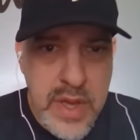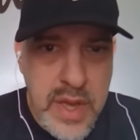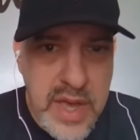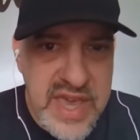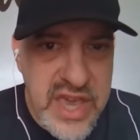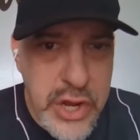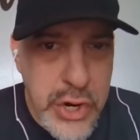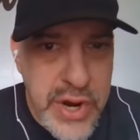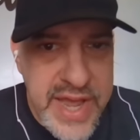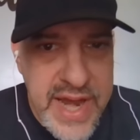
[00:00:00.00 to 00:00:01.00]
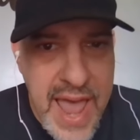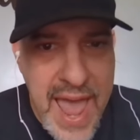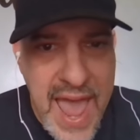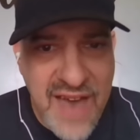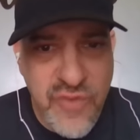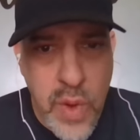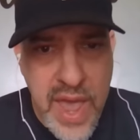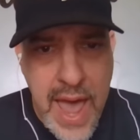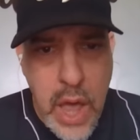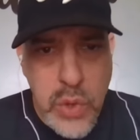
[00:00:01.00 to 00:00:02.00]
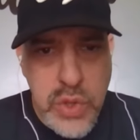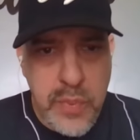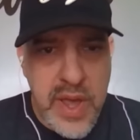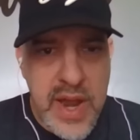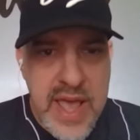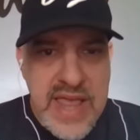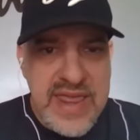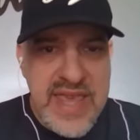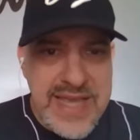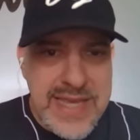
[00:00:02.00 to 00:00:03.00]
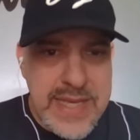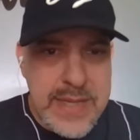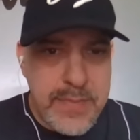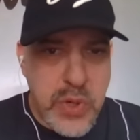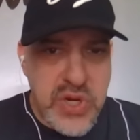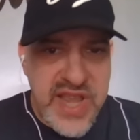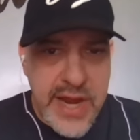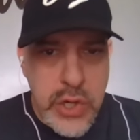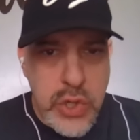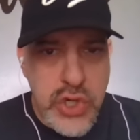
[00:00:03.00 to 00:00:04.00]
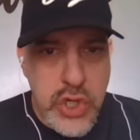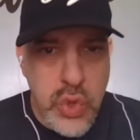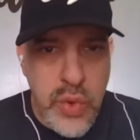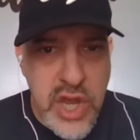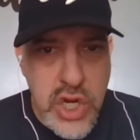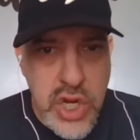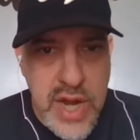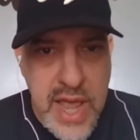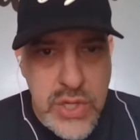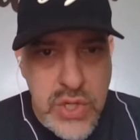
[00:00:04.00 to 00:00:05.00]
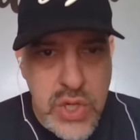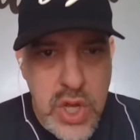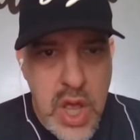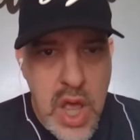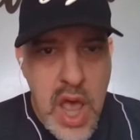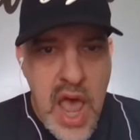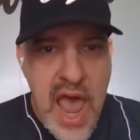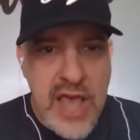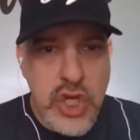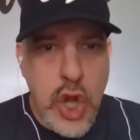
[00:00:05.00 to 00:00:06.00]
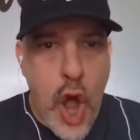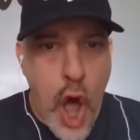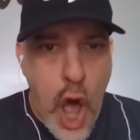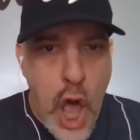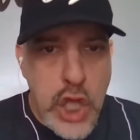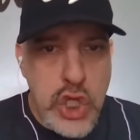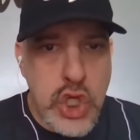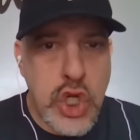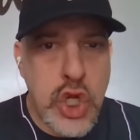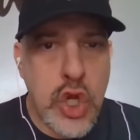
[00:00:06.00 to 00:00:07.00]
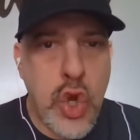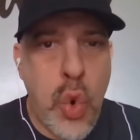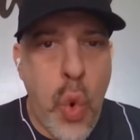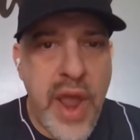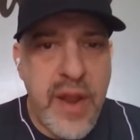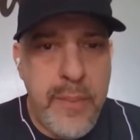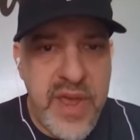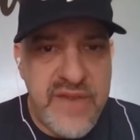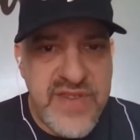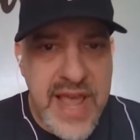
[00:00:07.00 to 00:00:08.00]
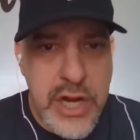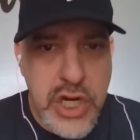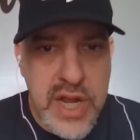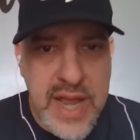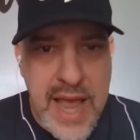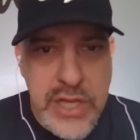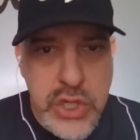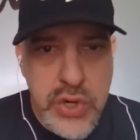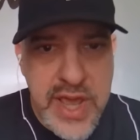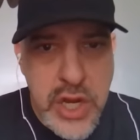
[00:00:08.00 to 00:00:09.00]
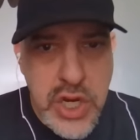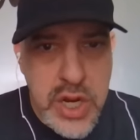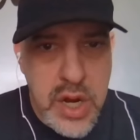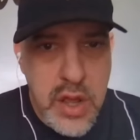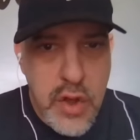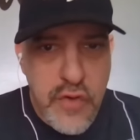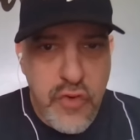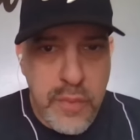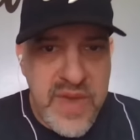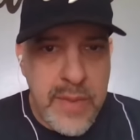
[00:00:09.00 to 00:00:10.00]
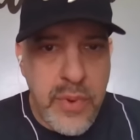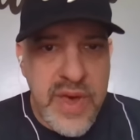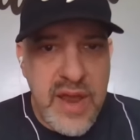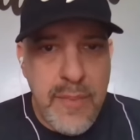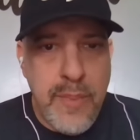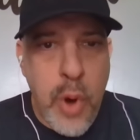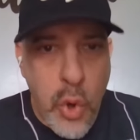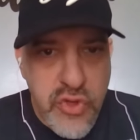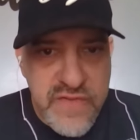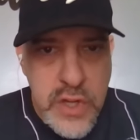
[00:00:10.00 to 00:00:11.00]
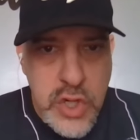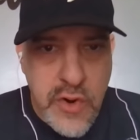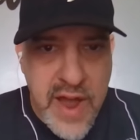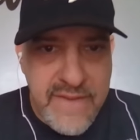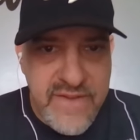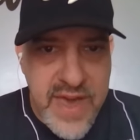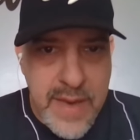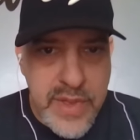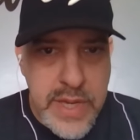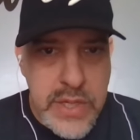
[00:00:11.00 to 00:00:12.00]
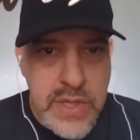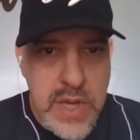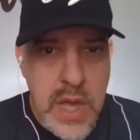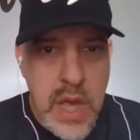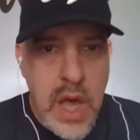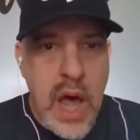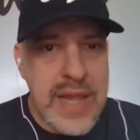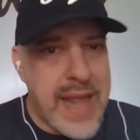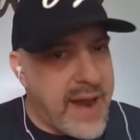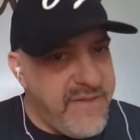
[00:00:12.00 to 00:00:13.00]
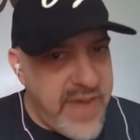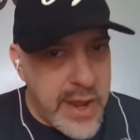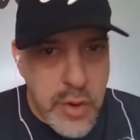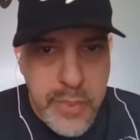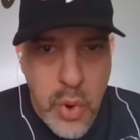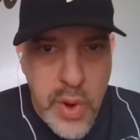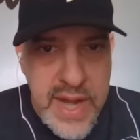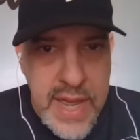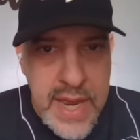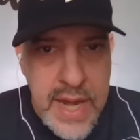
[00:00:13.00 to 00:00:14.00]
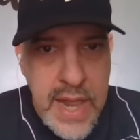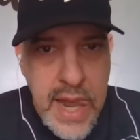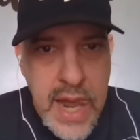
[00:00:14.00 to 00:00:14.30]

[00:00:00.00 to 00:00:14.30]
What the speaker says: a year in a halfway house. But this particular situation has caused quite a bit of tension and consternation for people in both of these crime families. A lot of finger pointing.